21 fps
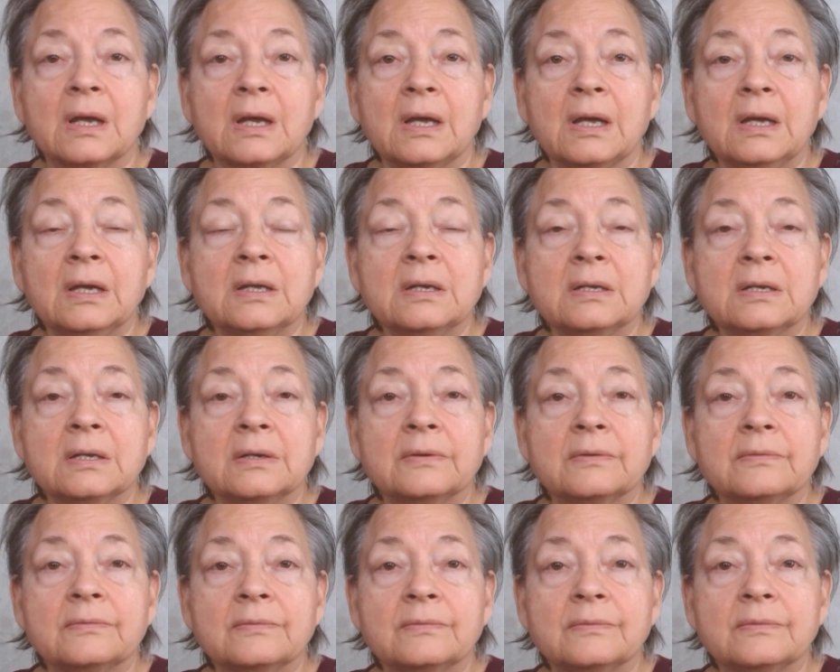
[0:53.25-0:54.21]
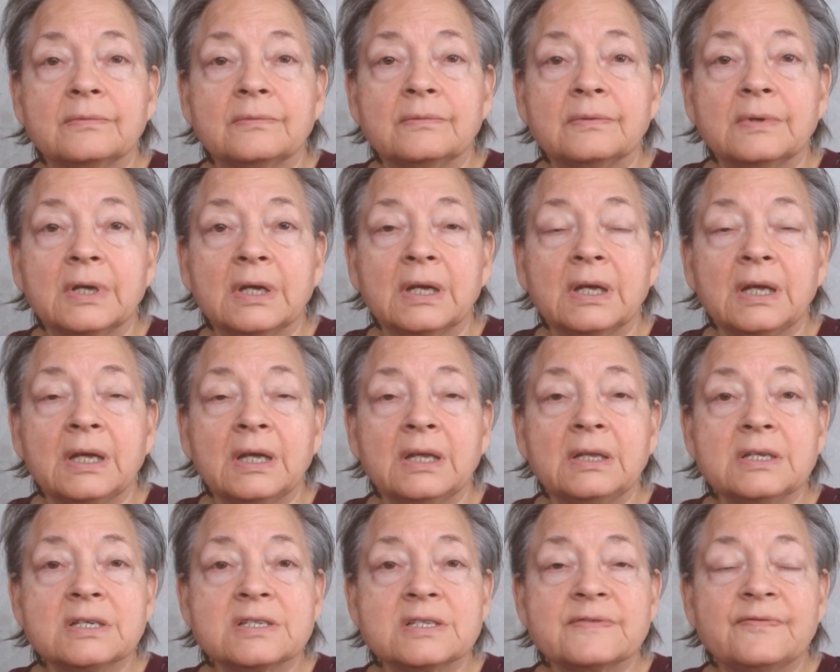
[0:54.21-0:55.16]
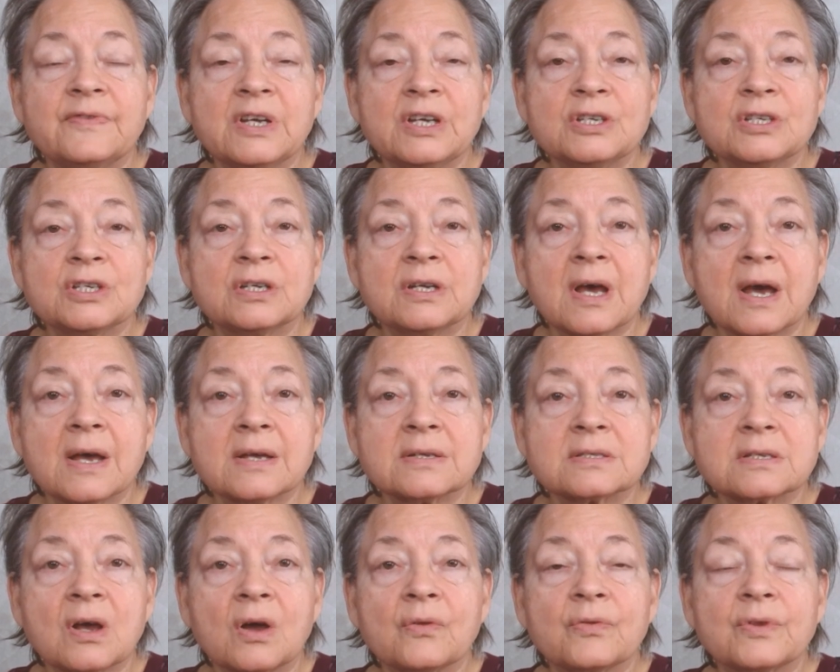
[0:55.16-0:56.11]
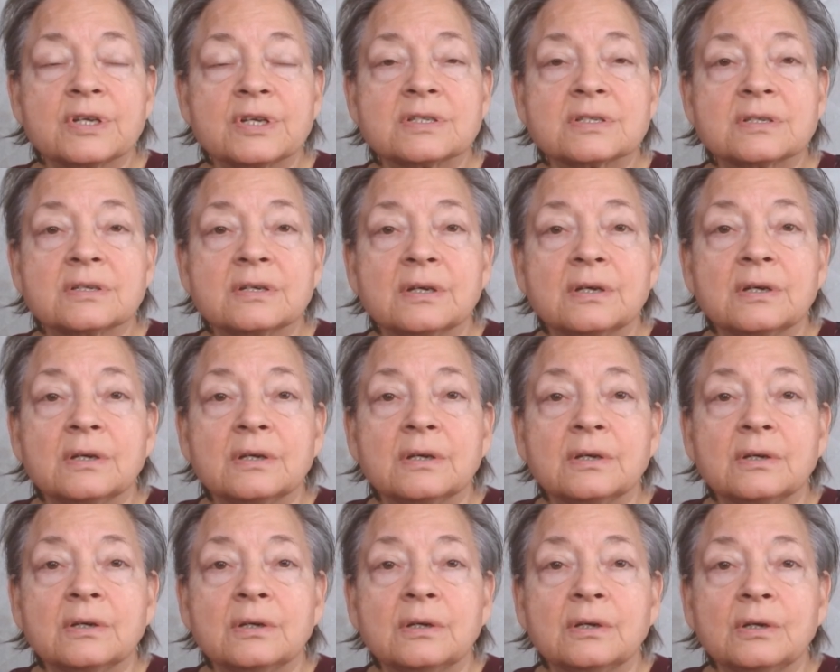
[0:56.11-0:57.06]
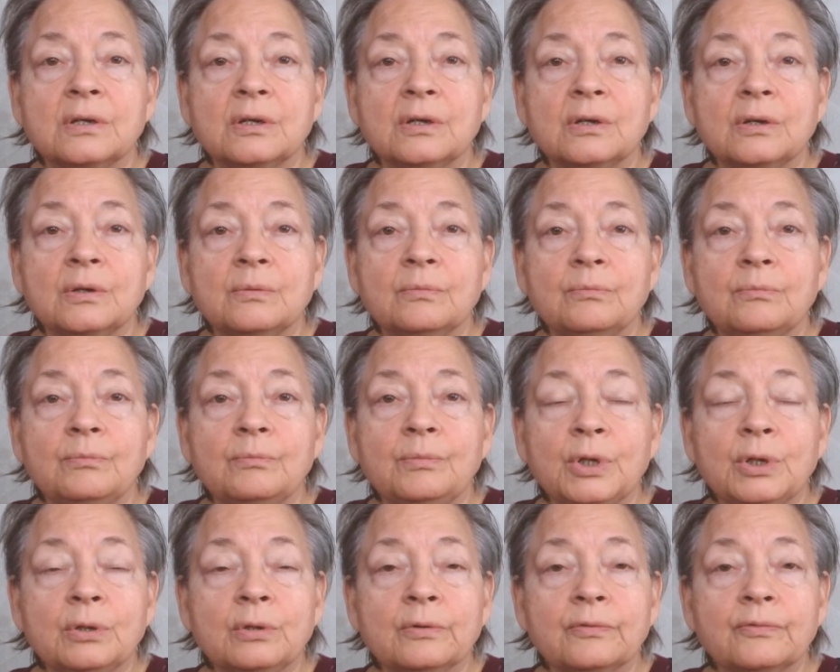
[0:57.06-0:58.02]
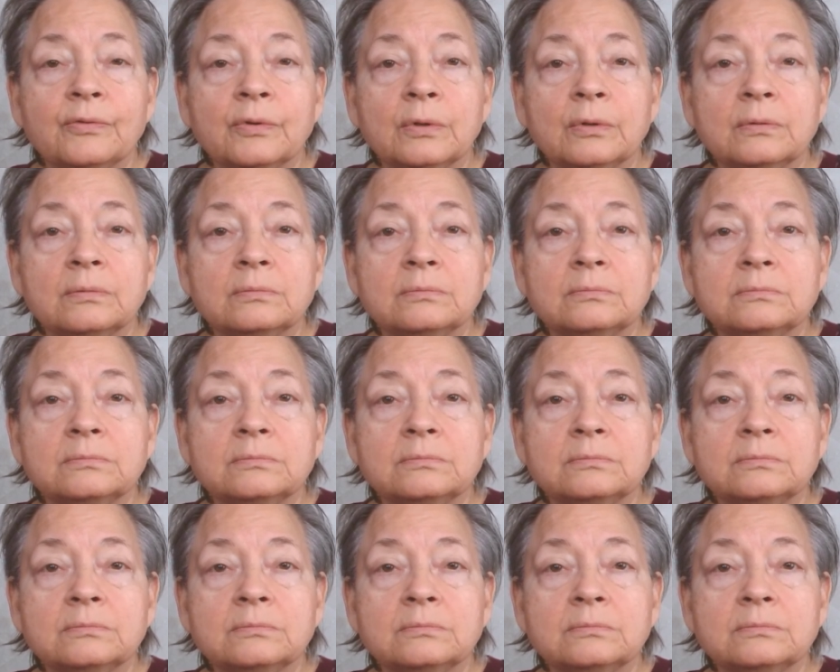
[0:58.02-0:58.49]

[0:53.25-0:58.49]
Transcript: And in this vision, I saw this beautiful